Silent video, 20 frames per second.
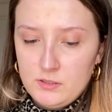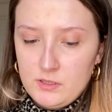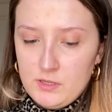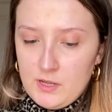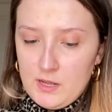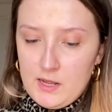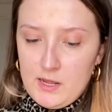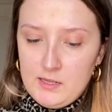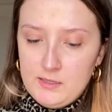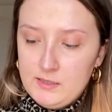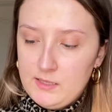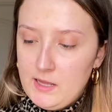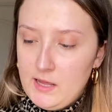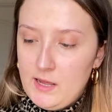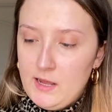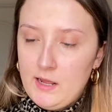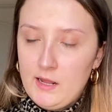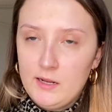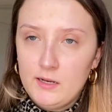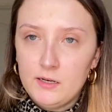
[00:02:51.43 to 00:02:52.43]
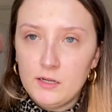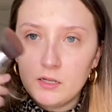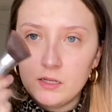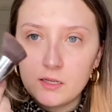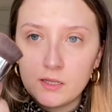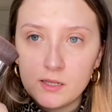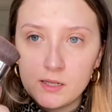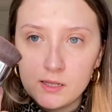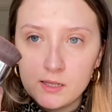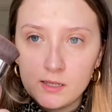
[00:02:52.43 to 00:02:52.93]
and then
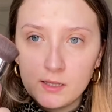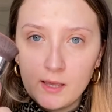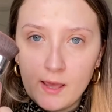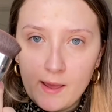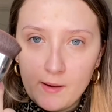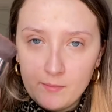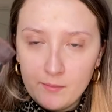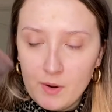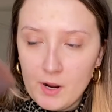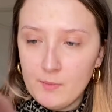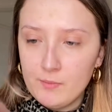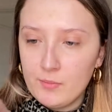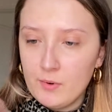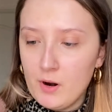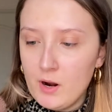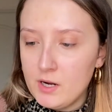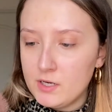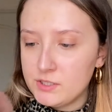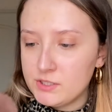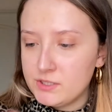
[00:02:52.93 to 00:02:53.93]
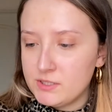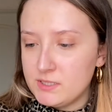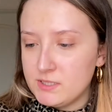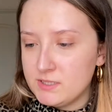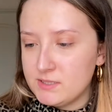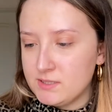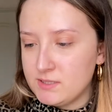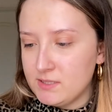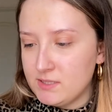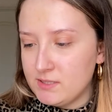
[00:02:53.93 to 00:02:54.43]
get my brush.
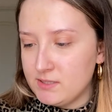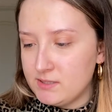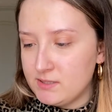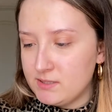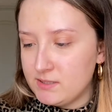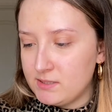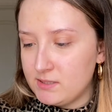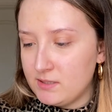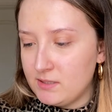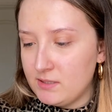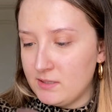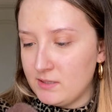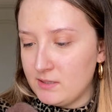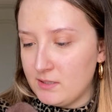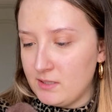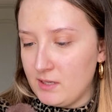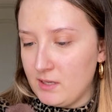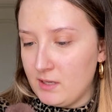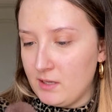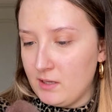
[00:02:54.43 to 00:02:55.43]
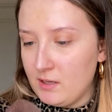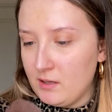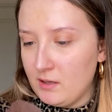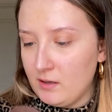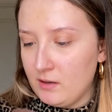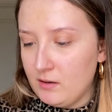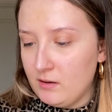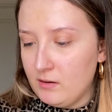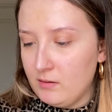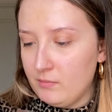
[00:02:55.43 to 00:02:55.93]
This is the
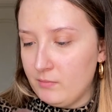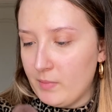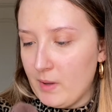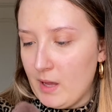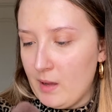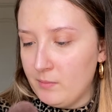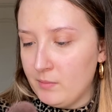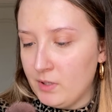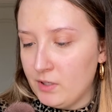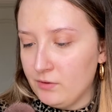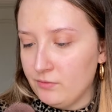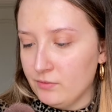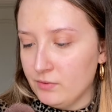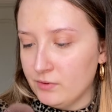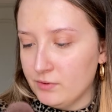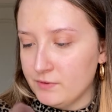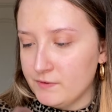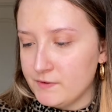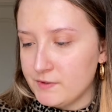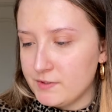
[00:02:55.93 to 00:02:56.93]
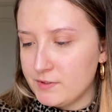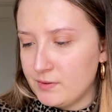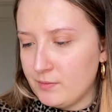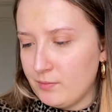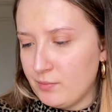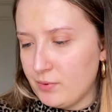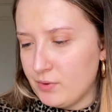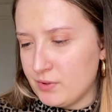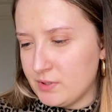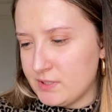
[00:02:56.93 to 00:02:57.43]
Bare Minerals
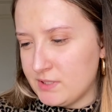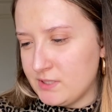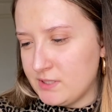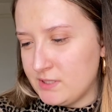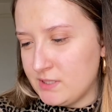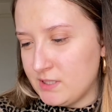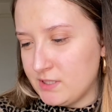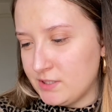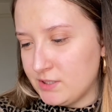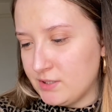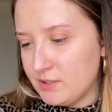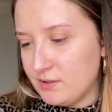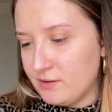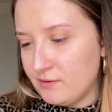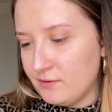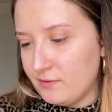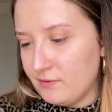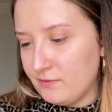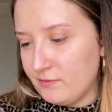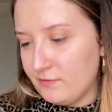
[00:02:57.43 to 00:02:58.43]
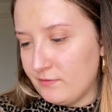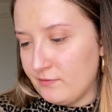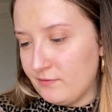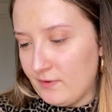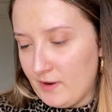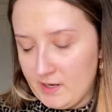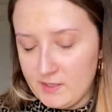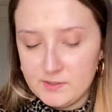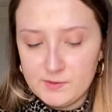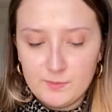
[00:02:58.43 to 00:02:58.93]
Precision
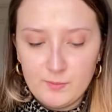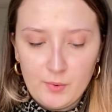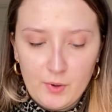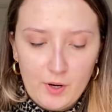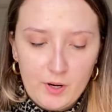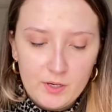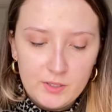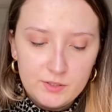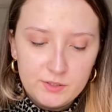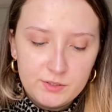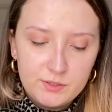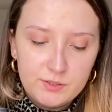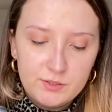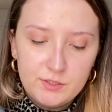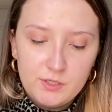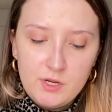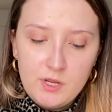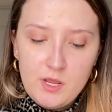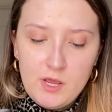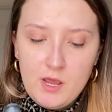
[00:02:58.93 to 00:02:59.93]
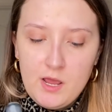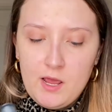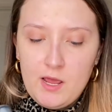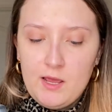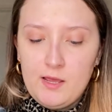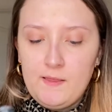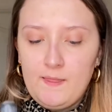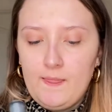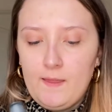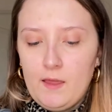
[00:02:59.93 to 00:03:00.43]
Face Brush,
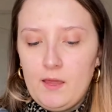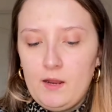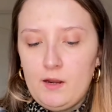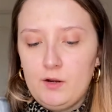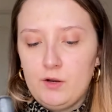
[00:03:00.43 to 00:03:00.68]
and then